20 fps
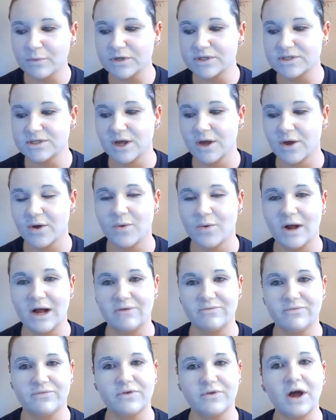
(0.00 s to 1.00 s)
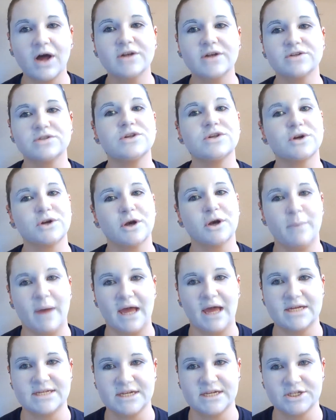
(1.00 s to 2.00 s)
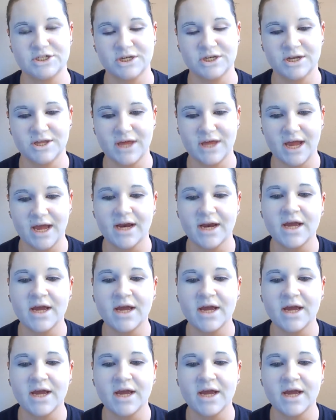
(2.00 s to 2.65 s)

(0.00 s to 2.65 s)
so I've got to learn to pay attention to that.